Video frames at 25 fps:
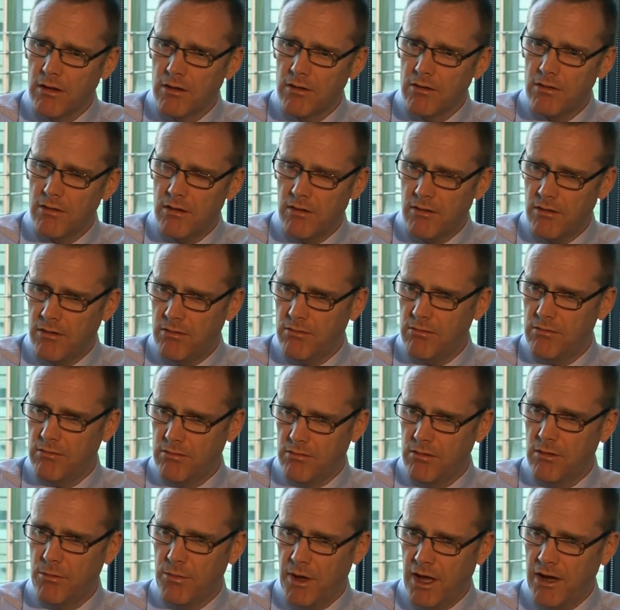than
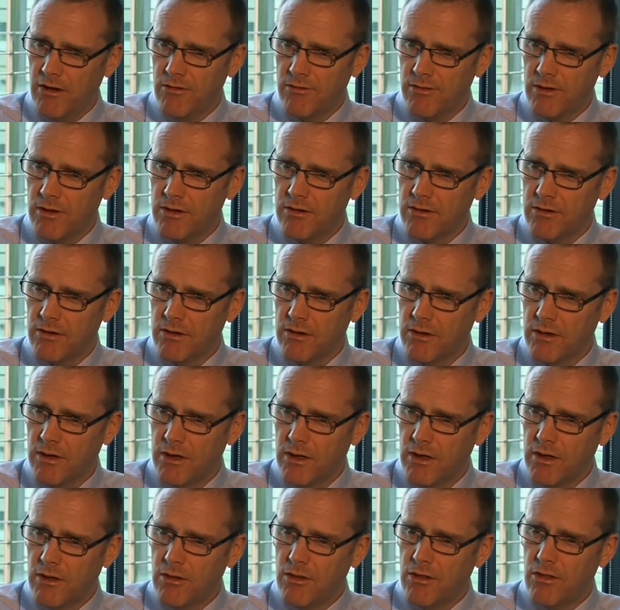the benefit,
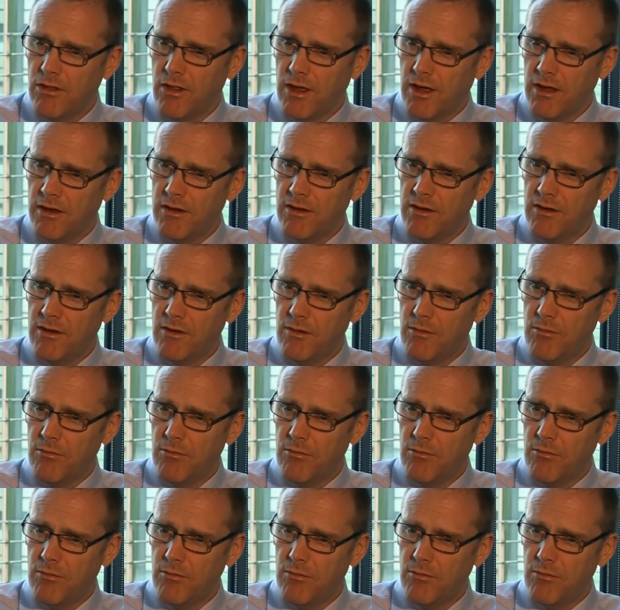then